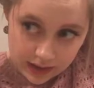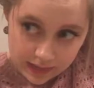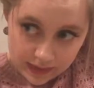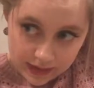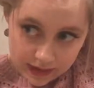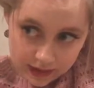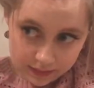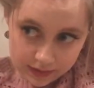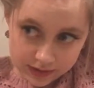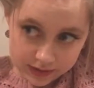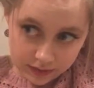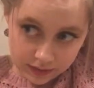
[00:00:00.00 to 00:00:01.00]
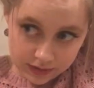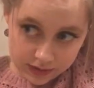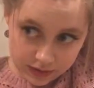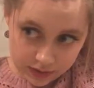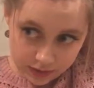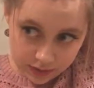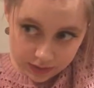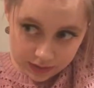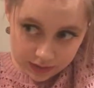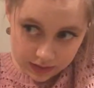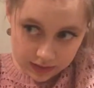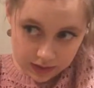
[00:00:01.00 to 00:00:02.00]
And then I'm just going to
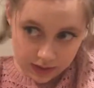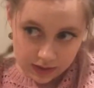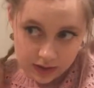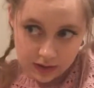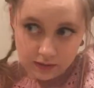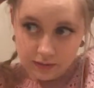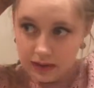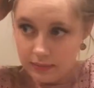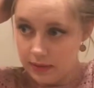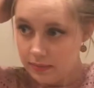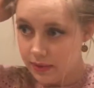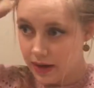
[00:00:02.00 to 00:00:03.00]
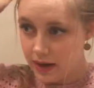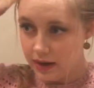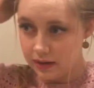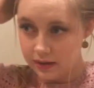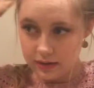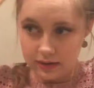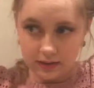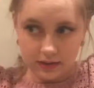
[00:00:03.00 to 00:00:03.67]
wrap it back.